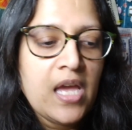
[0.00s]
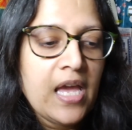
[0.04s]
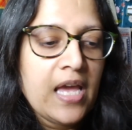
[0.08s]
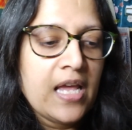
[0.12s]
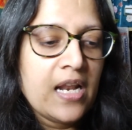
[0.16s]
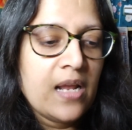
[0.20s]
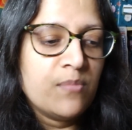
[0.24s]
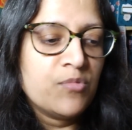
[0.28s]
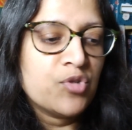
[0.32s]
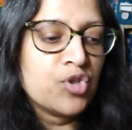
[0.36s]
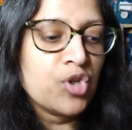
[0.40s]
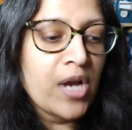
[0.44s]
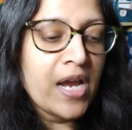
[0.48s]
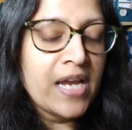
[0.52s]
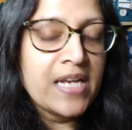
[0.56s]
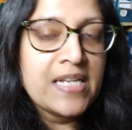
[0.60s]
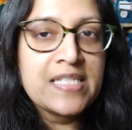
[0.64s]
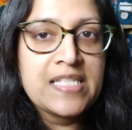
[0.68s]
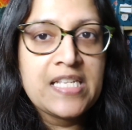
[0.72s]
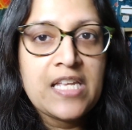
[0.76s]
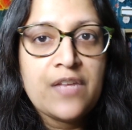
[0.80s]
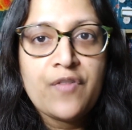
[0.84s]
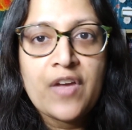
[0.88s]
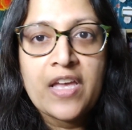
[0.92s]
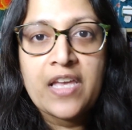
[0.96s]
And I'm trying
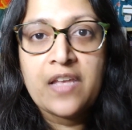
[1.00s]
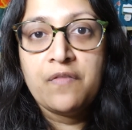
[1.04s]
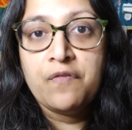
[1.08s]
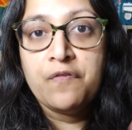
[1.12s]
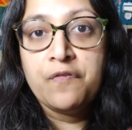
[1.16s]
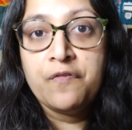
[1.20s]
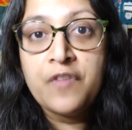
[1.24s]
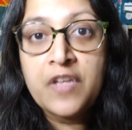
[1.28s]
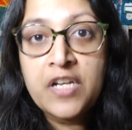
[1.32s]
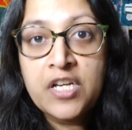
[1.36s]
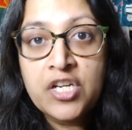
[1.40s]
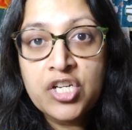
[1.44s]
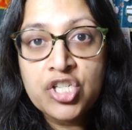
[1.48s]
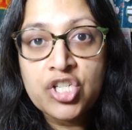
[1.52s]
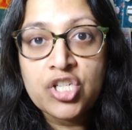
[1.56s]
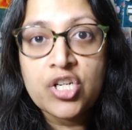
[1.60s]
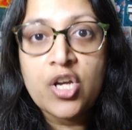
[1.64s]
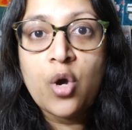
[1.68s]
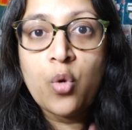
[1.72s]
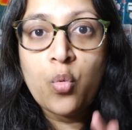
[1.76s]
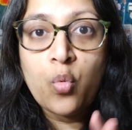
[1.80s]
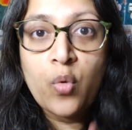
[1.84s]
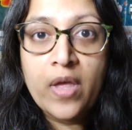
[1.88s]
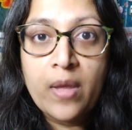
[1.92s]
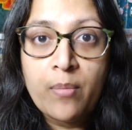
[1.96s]
to see if I can finish
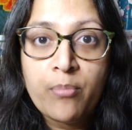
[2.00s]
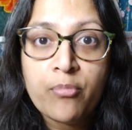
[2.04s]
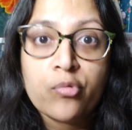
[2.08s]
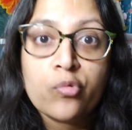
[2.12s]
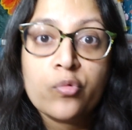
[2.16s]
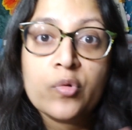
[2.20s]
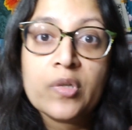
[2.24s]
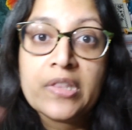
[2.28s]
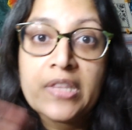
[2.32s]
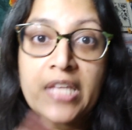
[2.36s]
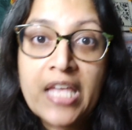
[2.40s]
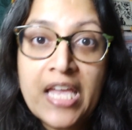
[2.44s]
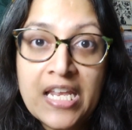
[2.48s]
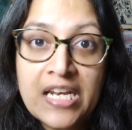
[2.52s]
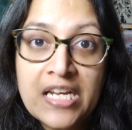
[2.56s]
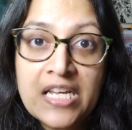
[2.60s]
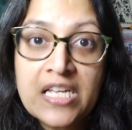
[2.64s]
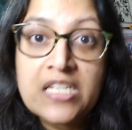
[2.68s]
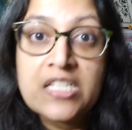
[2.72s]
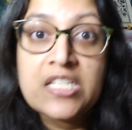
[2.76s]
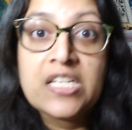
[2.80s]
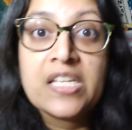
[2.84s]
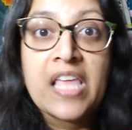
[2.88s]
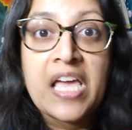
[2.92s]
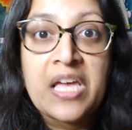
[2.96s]
a whip
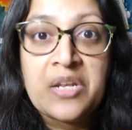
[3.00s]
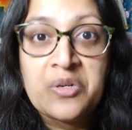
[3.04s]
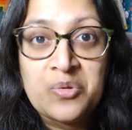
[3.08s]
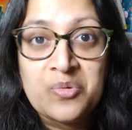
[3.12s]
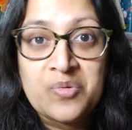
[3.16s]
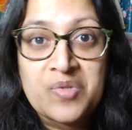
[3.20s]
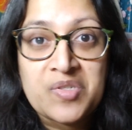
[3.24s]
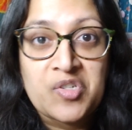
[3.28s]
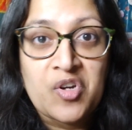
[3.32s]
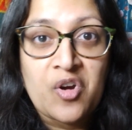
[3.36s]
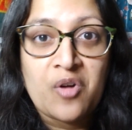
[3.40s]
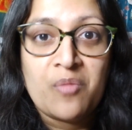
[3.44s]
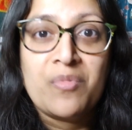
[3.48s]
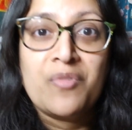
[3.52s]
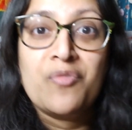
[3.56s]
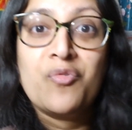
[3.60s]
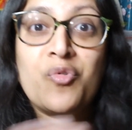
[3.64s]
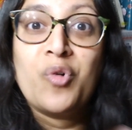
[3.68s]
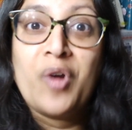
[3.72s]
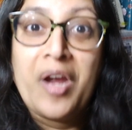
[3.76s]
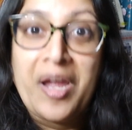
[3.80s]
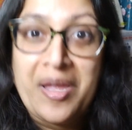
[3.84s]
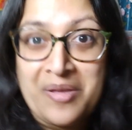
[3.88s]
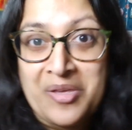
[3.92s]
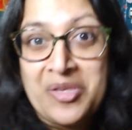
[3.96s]
related to that new start
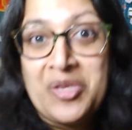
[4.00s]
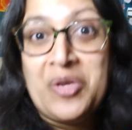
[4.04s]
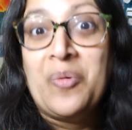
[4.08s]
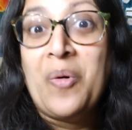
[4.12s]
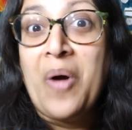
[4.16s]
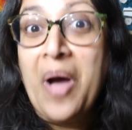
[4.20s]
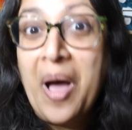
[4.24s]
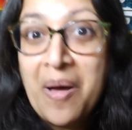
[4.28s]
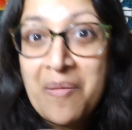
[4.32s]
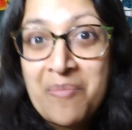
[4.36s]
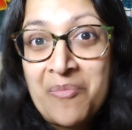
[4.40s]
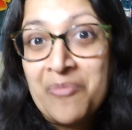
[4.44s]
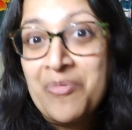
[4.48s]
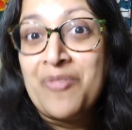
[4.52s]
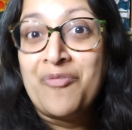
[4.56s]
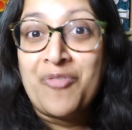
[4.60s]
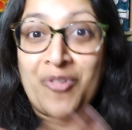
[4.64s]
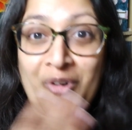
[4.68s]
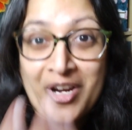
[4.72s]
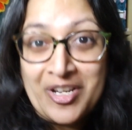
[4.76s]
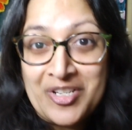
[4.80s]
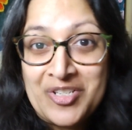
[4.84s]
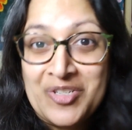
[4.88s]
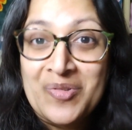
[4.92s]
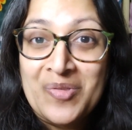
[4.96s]
before I queue up,
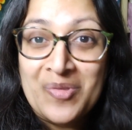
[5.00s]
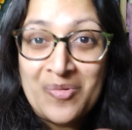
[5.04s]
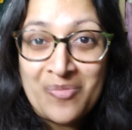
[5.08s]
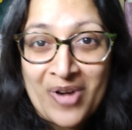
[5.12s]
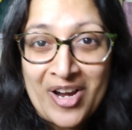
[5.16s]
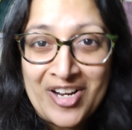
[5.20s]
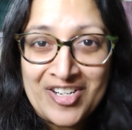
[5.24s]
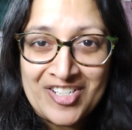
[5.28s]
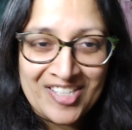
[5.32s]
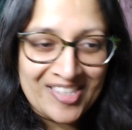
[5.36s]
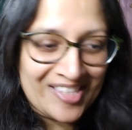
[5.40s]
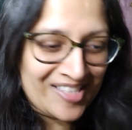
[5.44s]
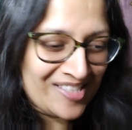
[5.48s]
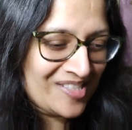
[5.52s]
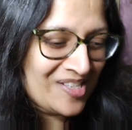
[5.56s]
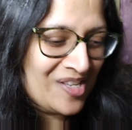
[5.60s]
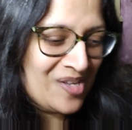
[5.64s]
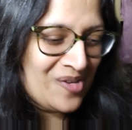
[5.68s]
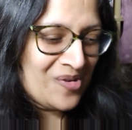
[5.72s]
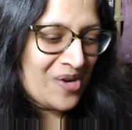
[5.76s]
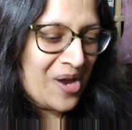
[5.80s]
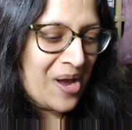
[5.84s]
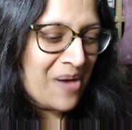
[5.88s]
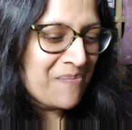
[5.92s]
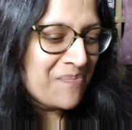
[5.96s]
before I do the project that's
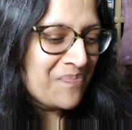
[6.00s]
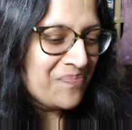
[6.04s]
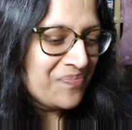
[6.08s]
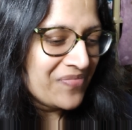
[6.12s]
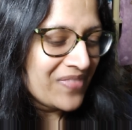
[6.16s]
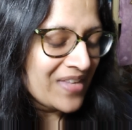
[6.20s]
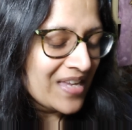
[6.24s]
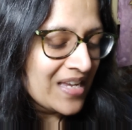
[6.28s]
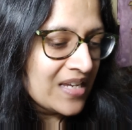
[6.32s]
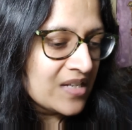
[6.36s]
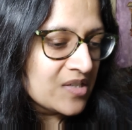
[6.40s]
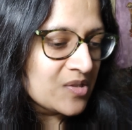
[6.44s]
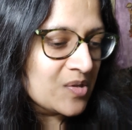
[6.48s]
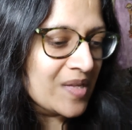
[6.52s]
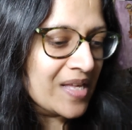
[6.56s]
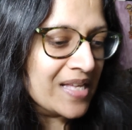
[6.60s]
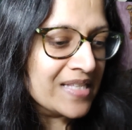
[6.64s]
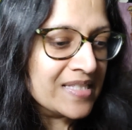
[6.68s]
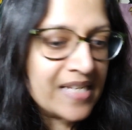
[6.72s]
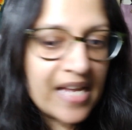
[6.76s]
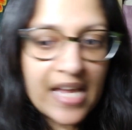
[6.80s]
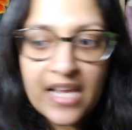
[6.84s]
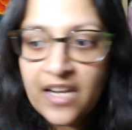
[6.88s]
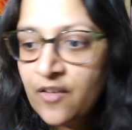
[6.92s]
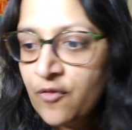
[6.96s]
queued up. So
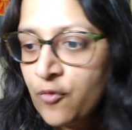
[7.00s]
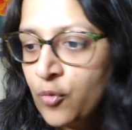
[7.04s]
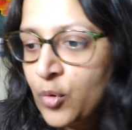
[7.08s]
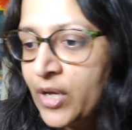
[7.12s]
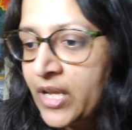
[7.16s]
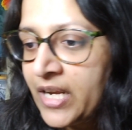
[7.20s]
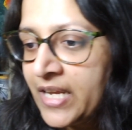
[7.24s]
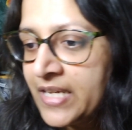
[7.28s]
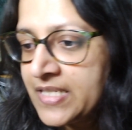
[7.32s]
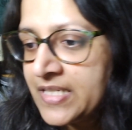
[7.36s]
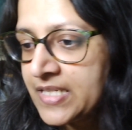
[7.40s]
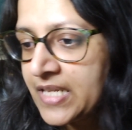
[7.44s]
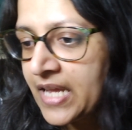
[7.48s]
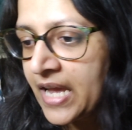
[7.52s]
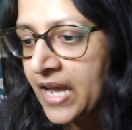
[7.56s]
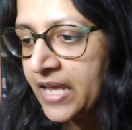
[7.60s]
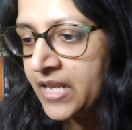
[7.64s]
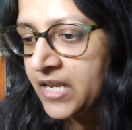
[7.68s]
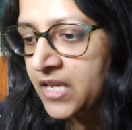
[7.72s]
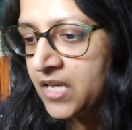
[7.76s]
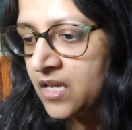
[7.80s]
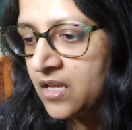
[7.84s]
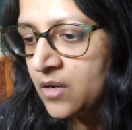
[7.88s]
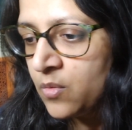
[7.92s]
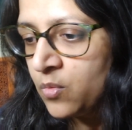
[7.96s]
that's kind of what has
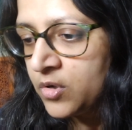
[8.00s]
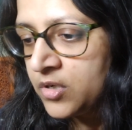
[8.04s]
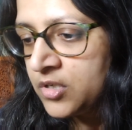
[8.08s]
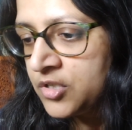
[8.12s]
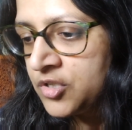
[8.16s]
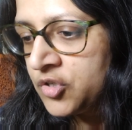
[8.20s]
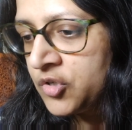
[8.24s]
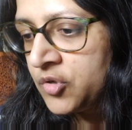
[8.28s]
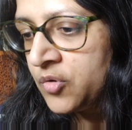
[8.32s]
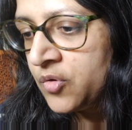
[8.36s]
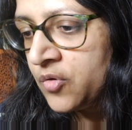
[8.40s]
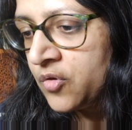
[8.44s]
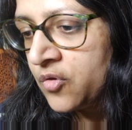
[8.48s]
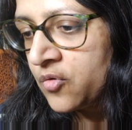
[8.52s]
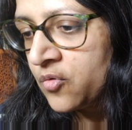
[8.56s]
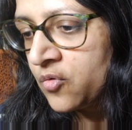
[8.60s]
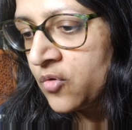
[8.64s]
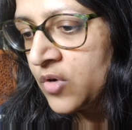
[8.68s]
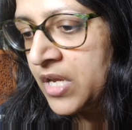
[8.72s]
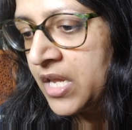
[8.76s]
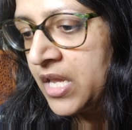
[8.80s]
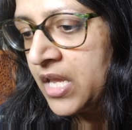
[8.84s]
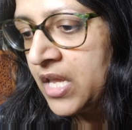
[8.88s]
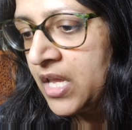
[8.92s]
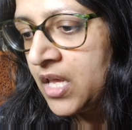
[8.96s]
guided
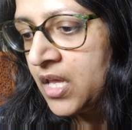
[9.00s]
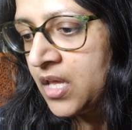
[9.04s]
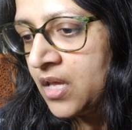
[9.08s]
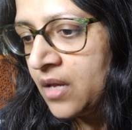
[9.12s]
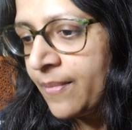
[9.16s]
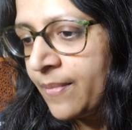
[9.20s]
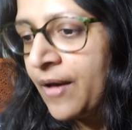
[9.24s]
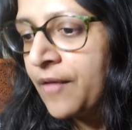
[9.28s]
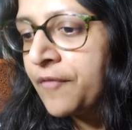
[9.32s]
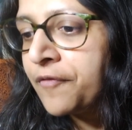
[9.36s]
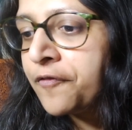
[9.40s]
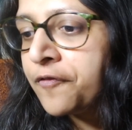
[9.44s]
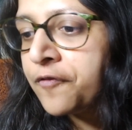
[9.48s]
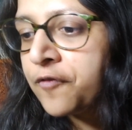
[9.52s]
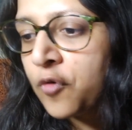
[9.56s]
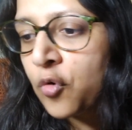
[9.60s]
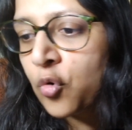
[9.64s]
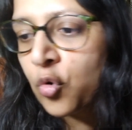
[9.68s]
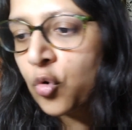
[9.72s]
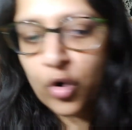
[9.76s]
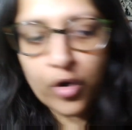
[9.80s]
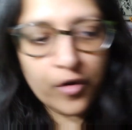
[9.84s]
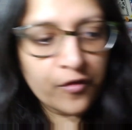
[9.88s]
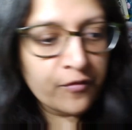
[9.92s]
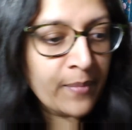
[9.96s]
about
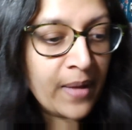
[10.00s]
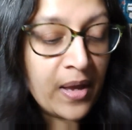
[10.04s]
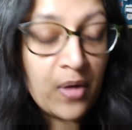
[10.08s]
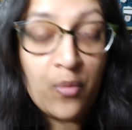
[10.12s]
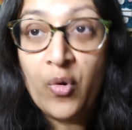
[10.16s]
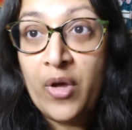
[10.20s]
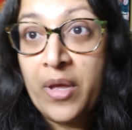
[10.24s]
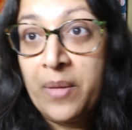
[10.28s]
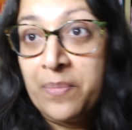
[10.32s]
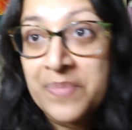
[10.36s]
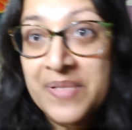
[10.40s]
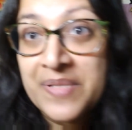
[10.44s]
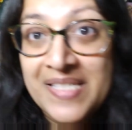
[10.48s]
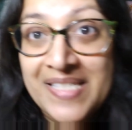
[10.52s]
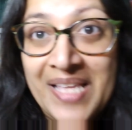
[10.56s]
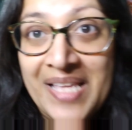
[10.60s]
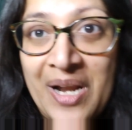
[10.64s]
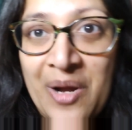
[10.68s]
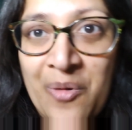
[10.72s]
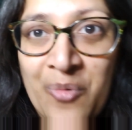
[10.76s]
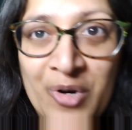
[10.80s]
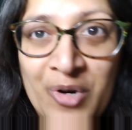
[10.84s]
4 of my whips that I